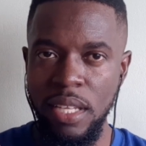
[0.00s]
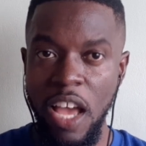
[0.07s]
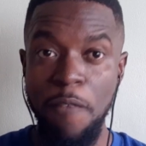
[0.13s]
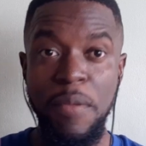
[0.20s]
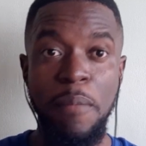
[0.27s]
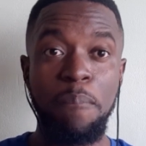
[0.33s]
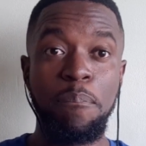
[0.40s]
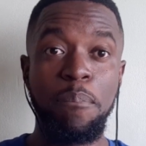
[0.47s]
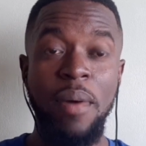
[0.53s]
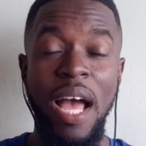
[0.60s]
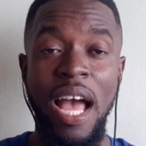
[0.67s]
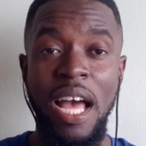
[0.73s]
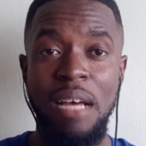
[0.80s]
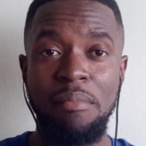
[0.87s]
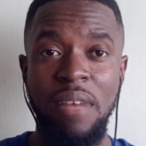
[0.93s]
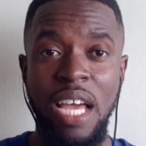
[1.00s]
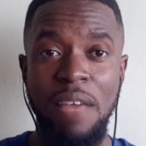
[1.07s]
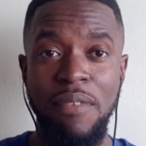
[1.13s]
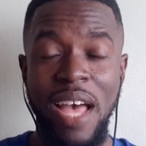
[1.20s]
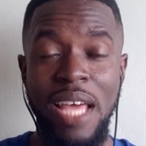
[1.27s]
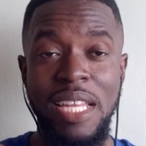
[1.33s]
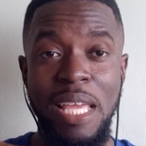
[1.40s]

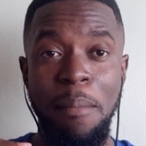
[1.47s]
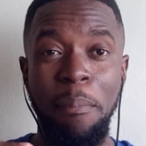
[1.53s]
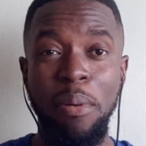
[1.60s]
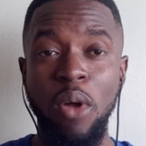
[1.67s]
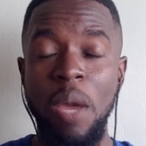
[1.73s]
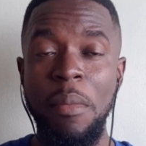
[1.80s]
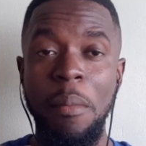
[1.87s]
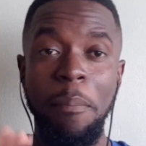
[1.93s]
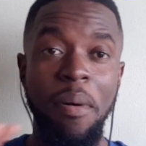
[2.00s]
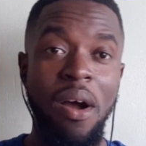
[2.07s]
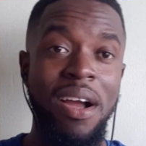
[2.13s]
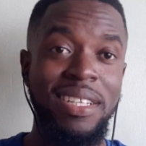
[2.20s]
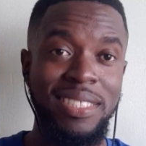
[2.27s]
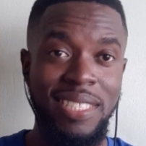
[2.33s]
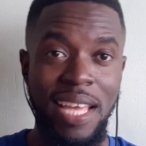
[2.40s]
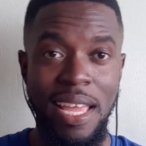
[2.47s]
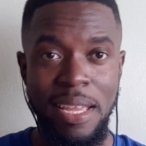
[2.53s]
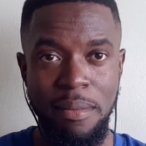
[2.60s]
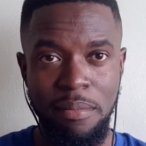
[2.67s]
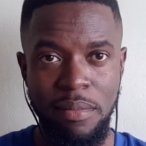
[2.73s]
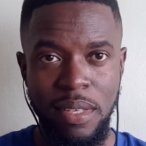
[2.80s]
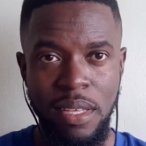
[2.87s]
I've had employment part-time,